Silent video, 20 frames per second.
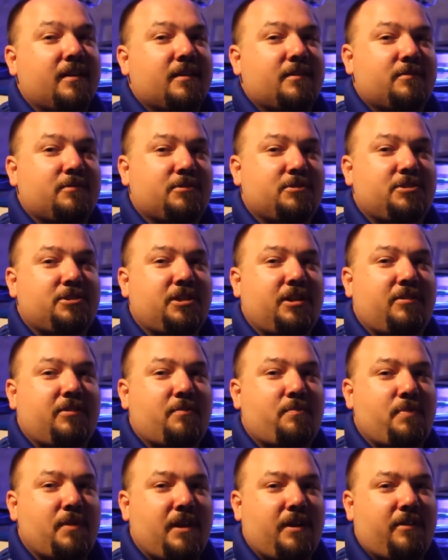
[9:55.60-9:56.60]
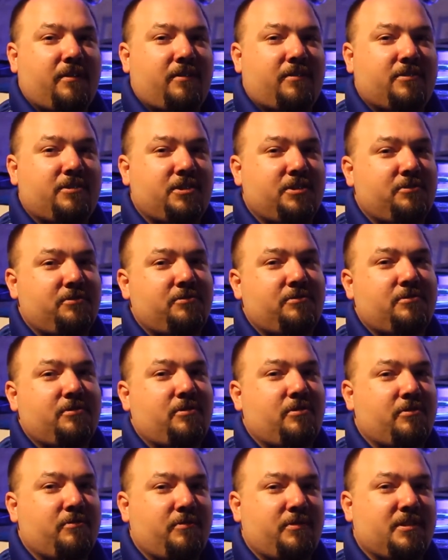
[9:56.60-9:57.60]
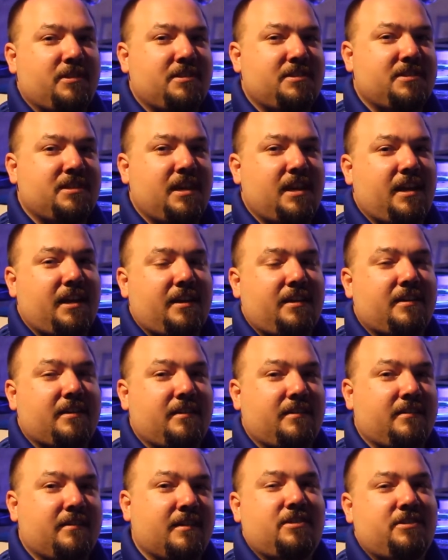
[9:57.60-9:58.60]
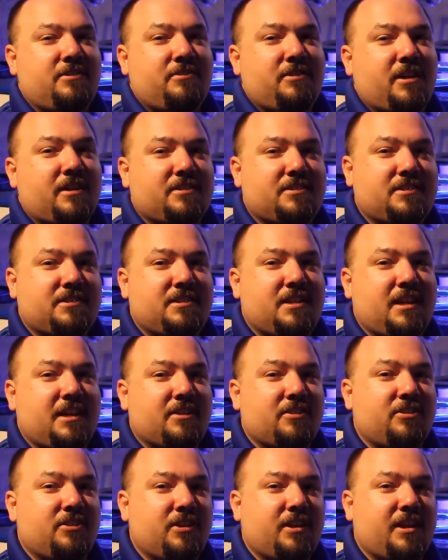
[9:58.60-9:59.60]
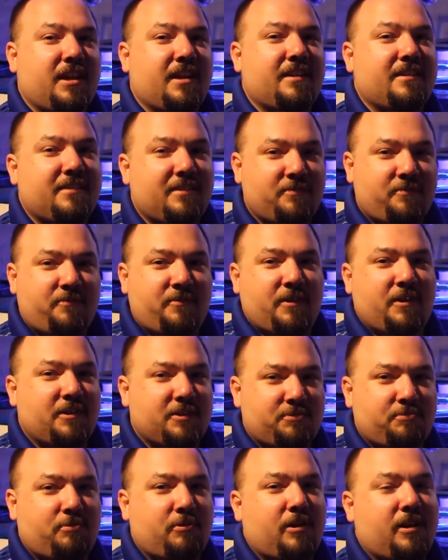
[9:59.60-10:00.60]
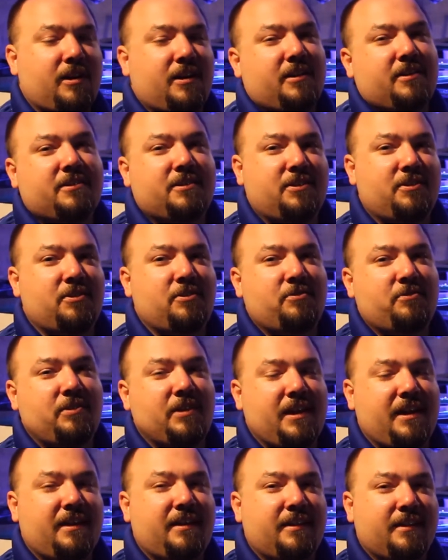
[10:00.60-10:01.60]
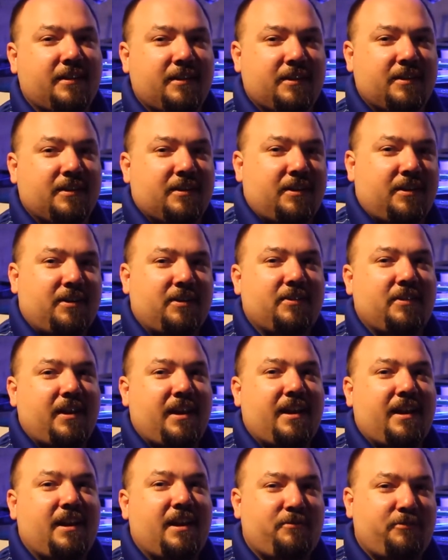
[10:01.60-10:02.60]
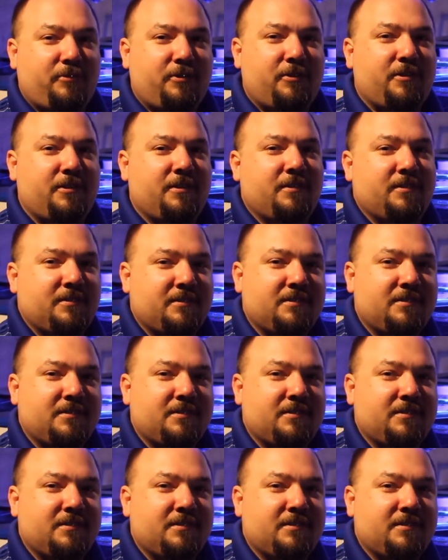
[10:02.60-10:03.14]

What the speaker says: we'll share a beer or two over this tank, and you guys could take a look at the finished product to know that all that effort and